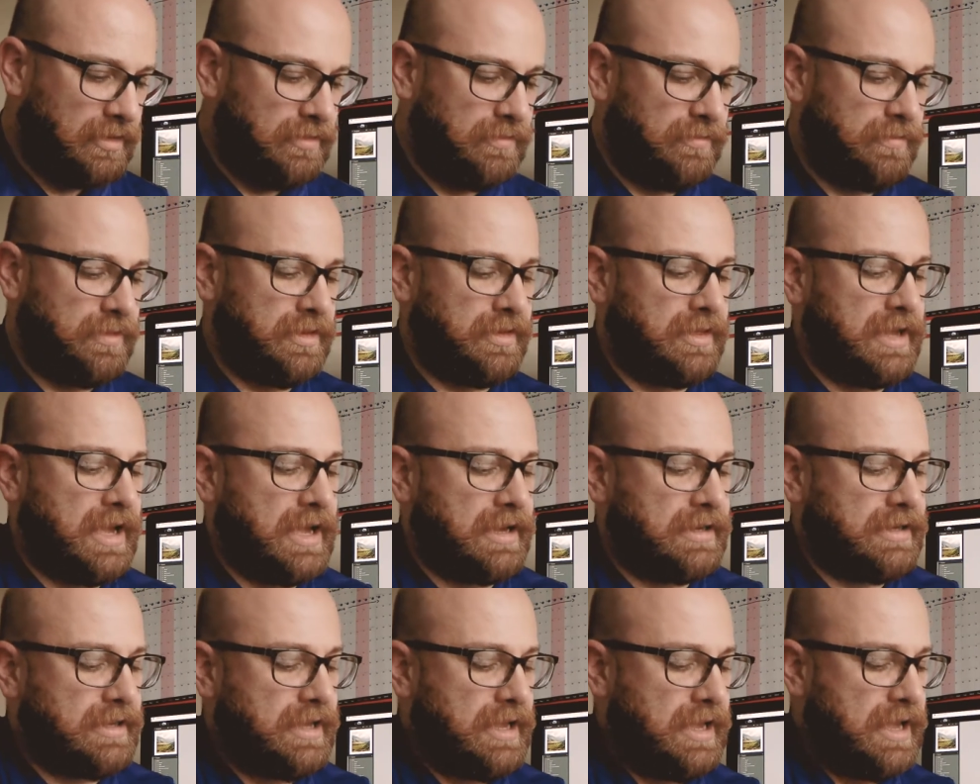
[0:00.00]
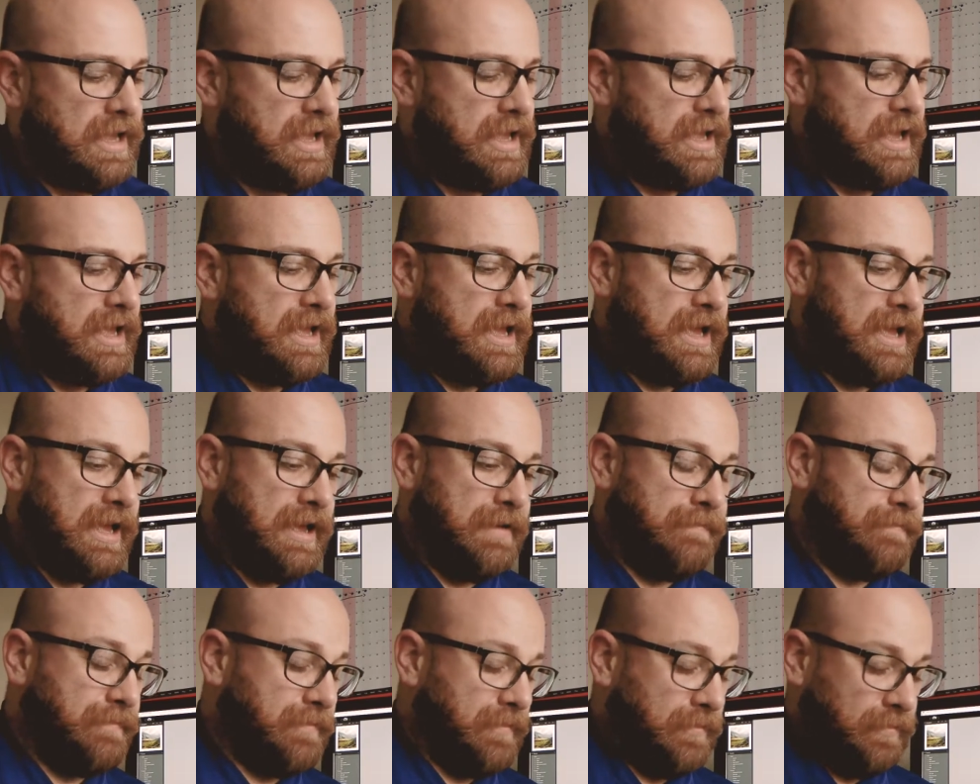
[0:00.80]
With that,
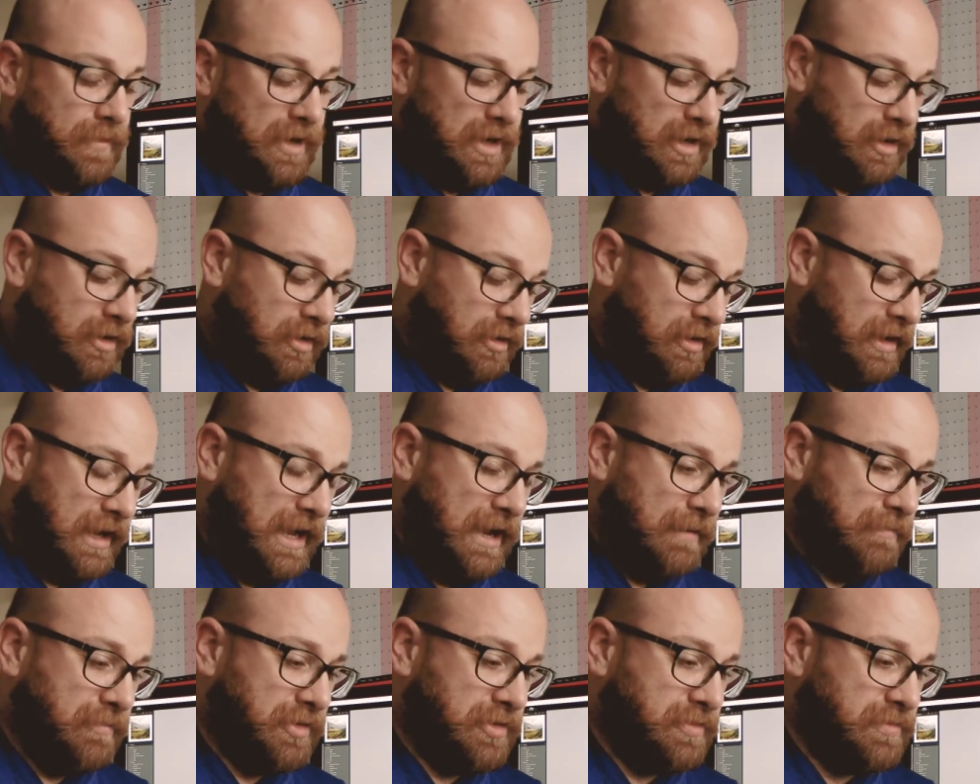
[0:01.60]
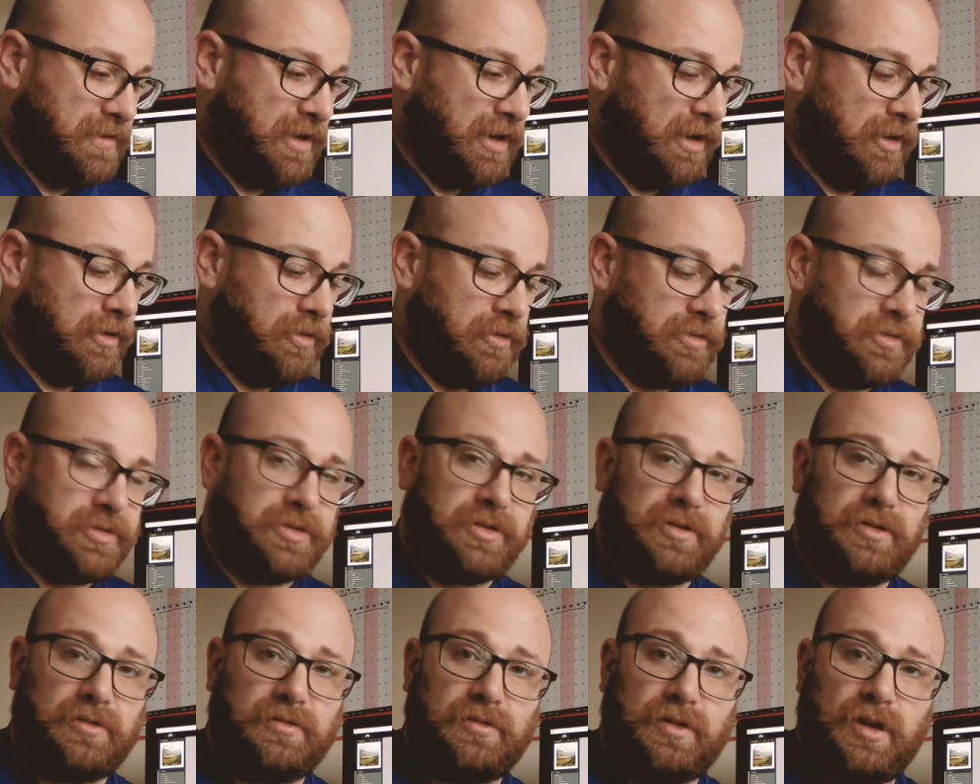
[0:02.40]
when I got the camera as well, I
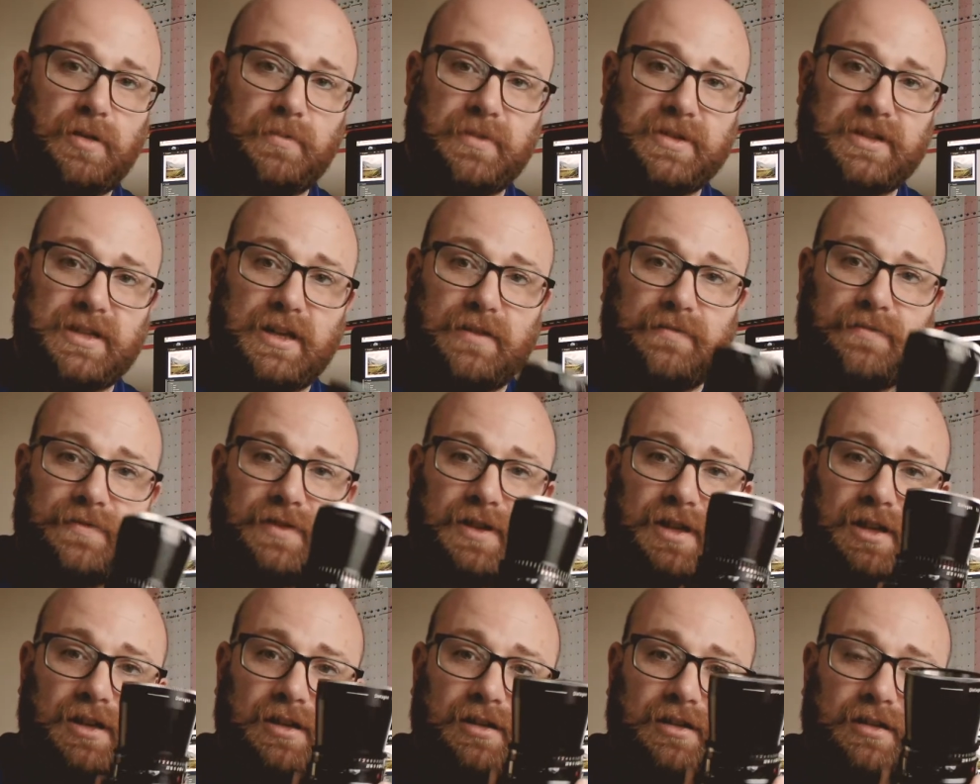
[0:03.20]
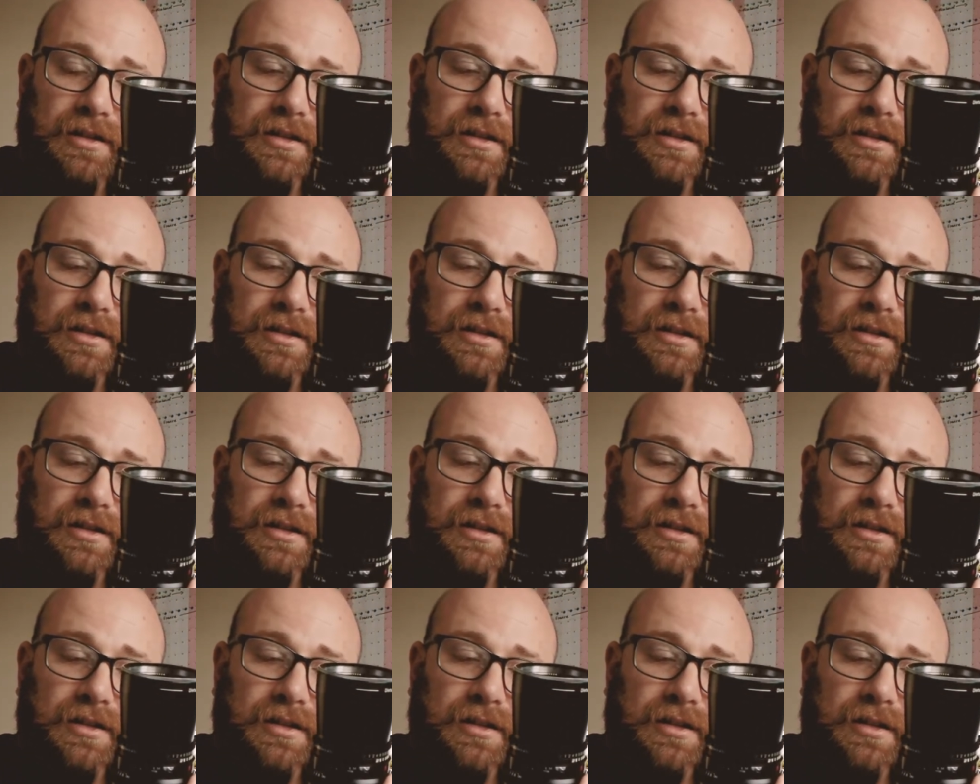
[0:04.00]
also got myself a